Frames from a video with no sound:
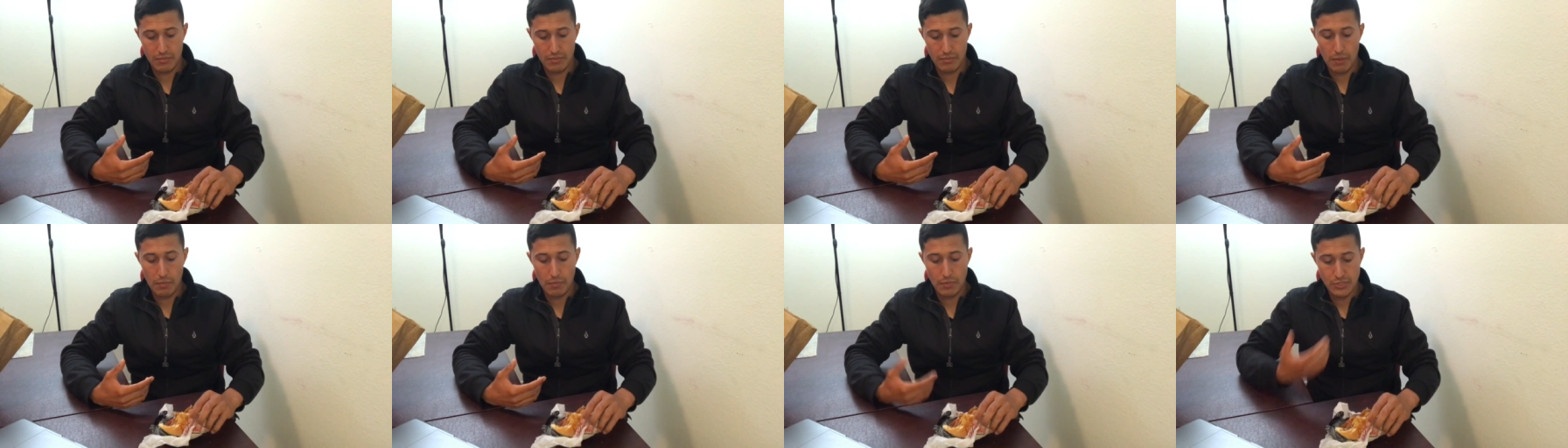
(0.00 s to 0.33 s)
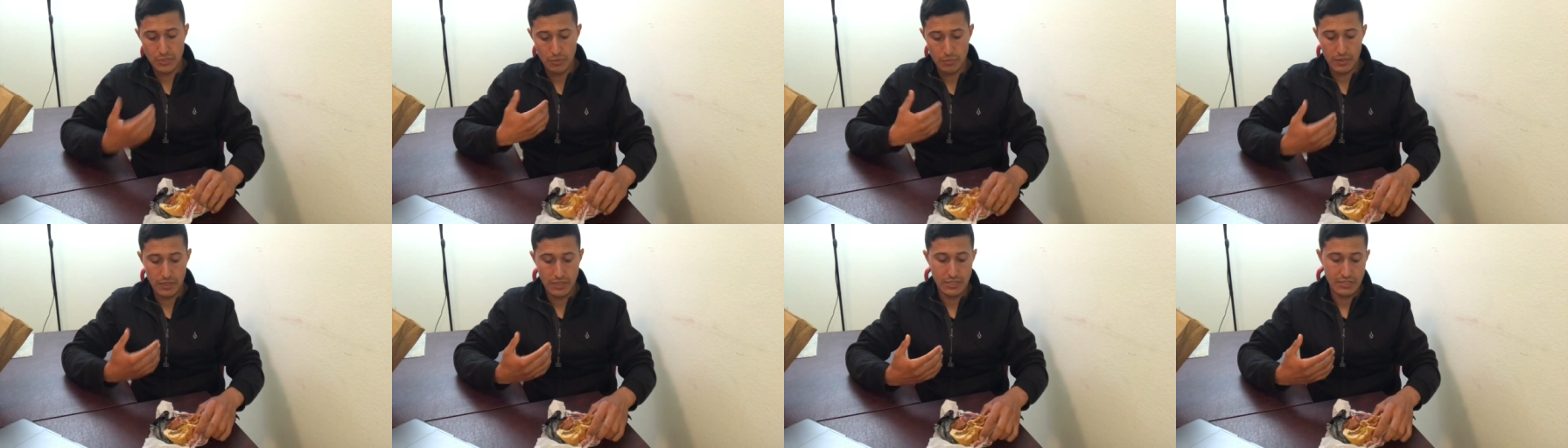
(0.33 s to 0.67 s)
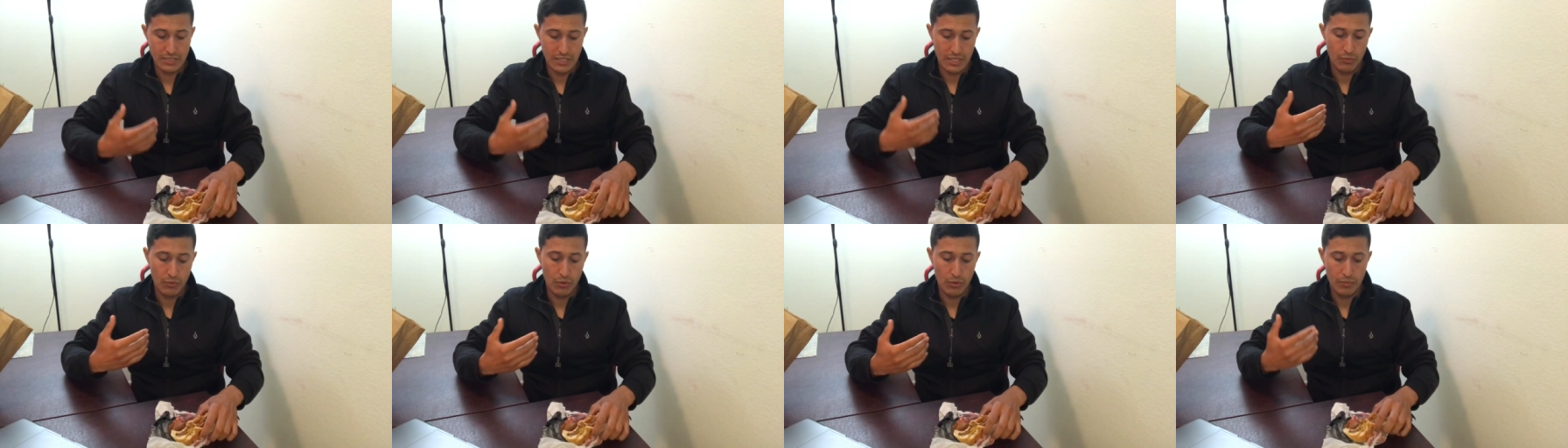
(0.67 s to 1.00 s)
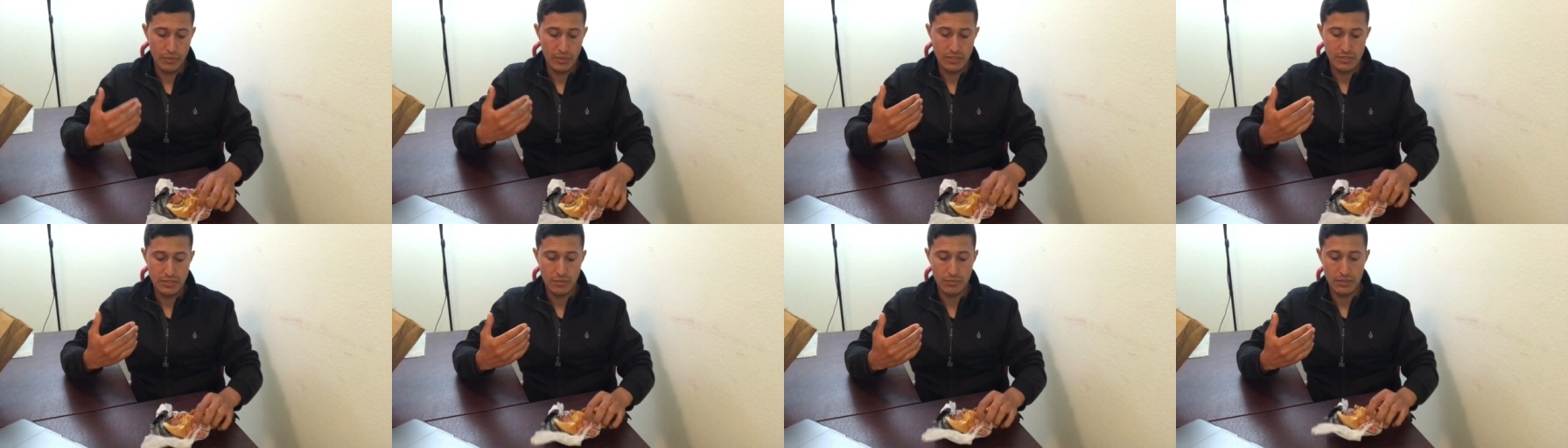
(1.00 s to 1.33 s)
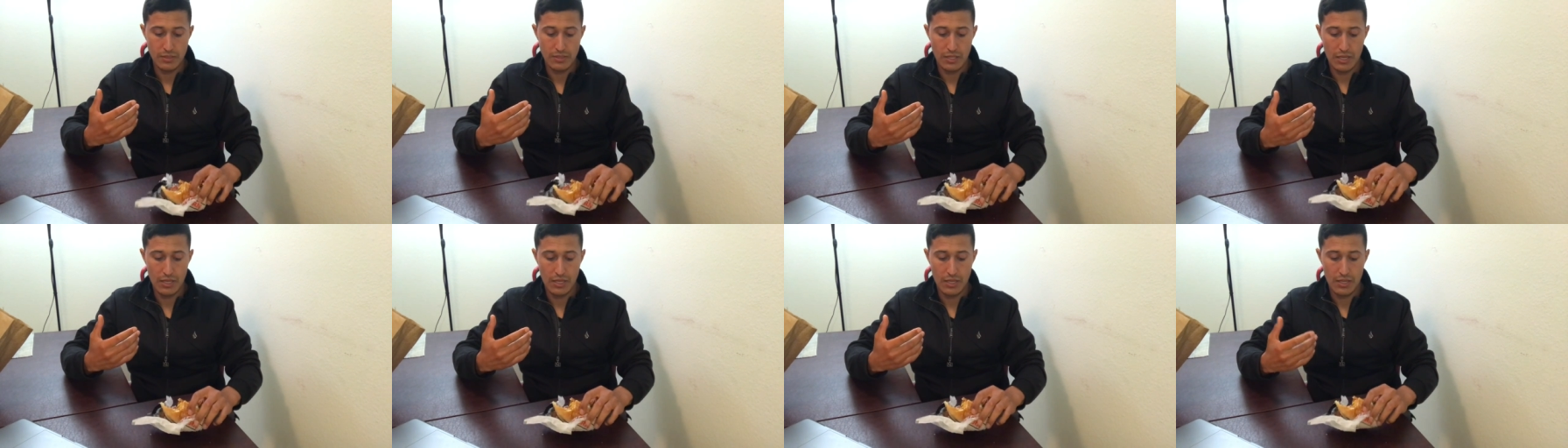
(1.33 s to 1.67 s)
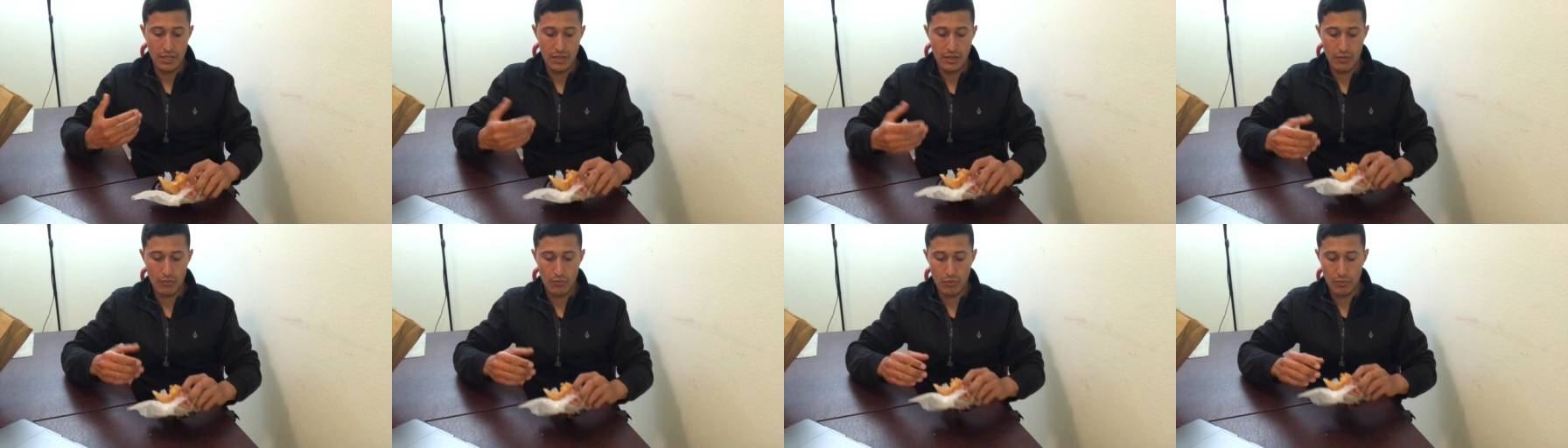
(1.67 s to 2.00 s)
my personal opinion is it will be something that
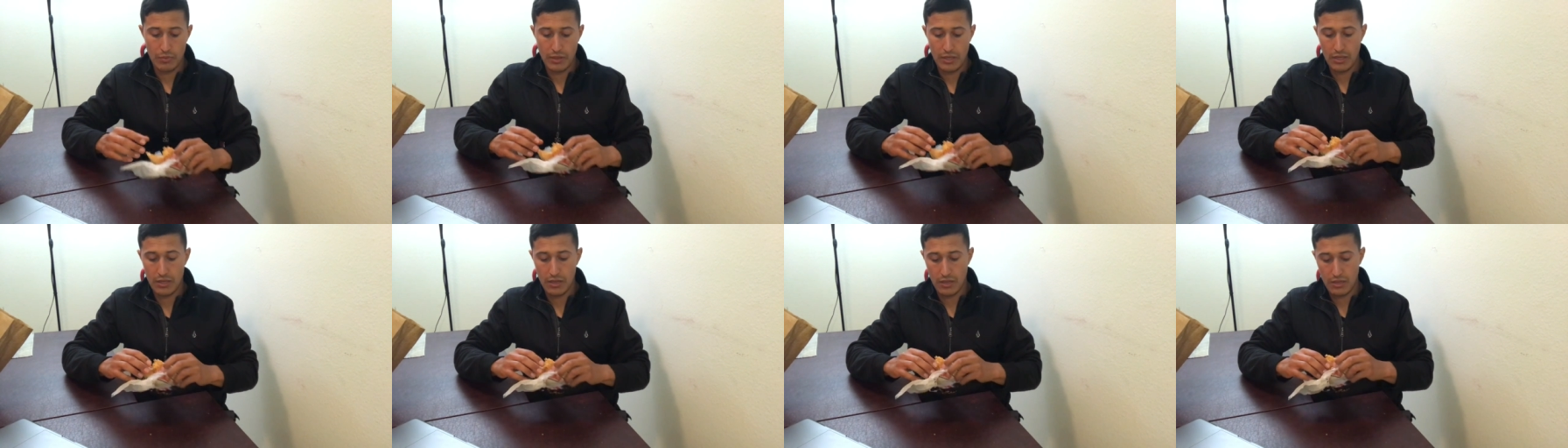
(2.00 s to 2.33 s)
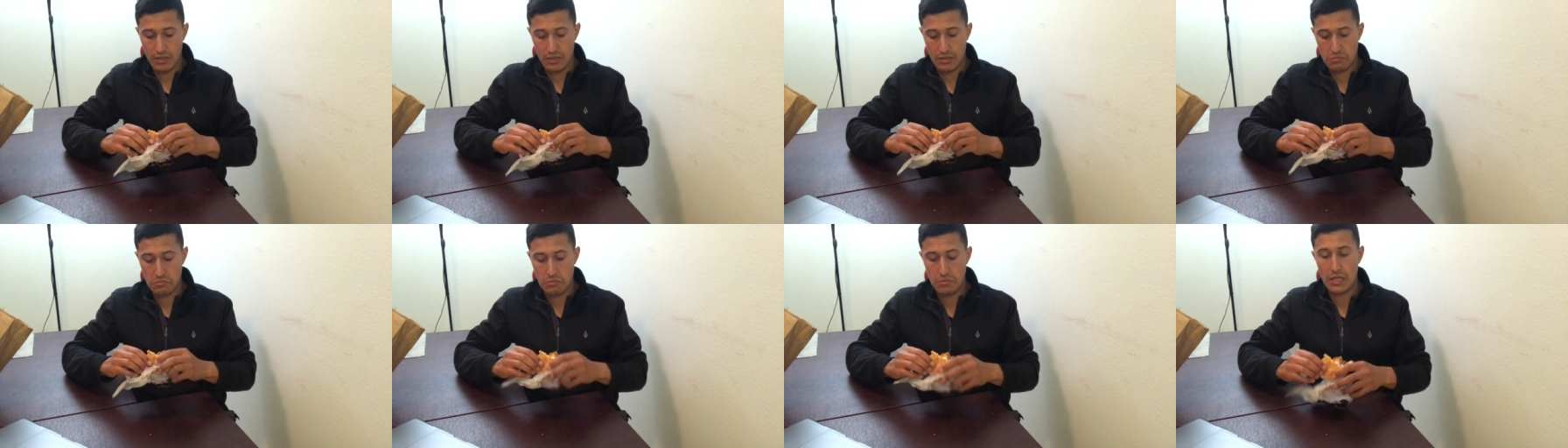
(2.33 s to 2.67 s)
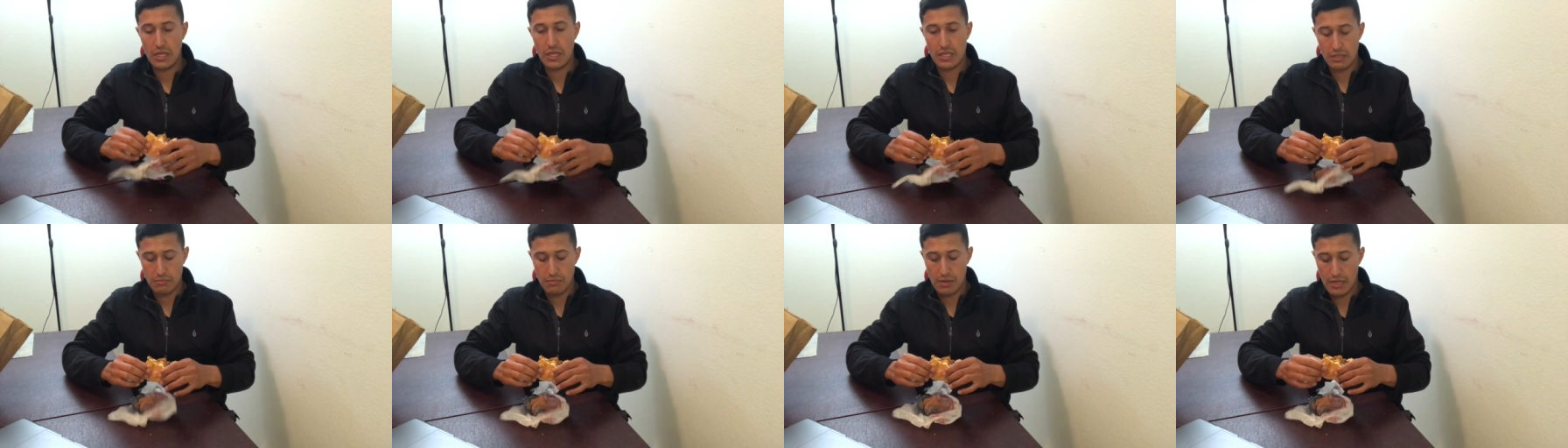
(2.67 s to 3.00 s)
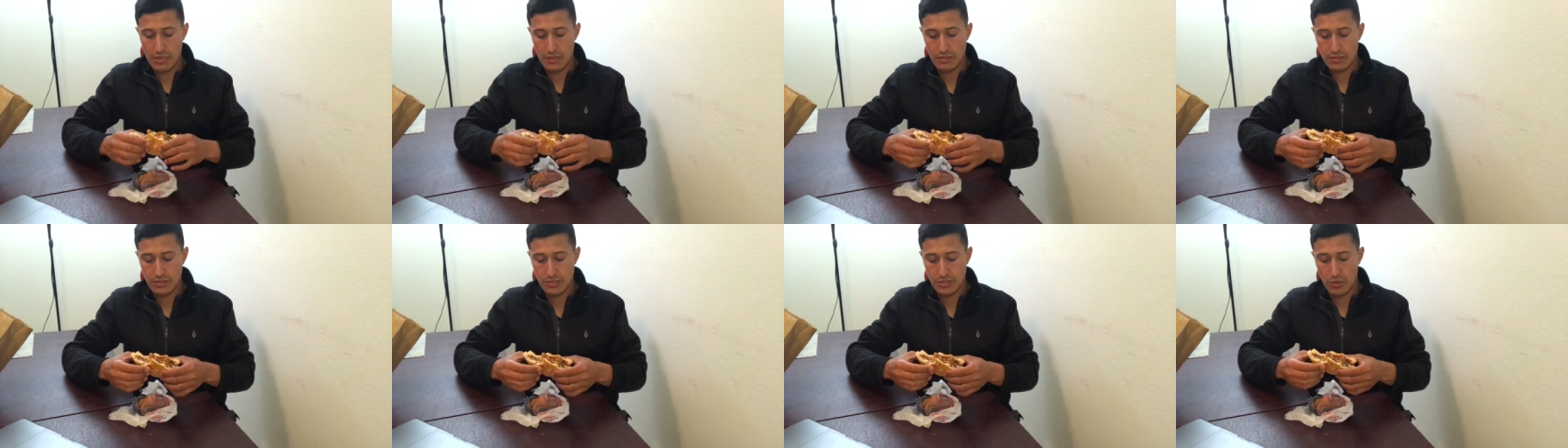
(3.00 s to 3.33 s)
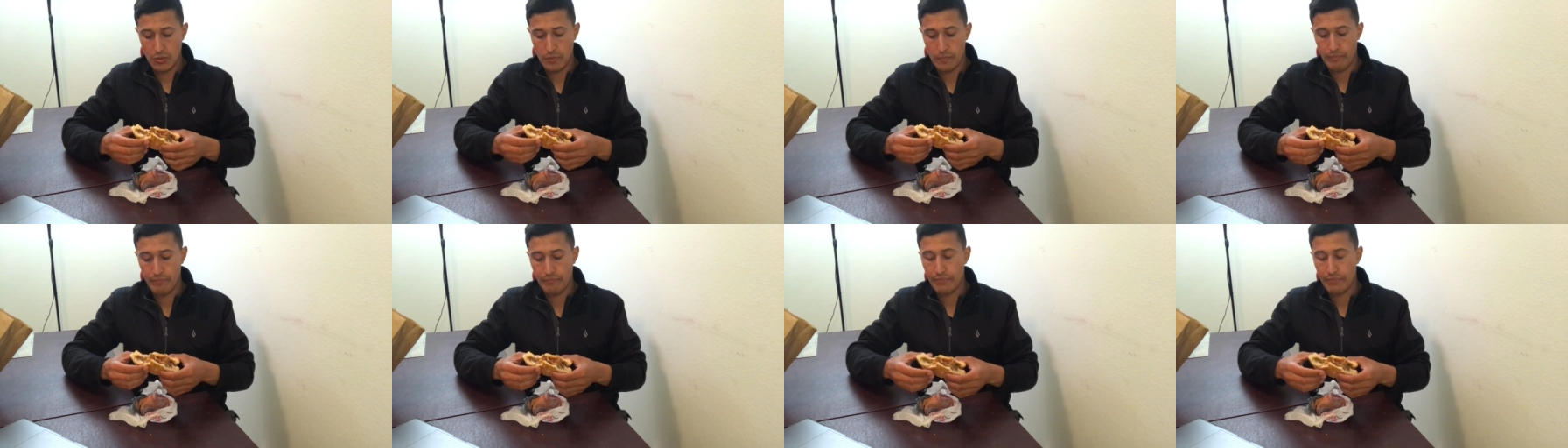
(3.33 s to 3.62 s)
will be in demand. So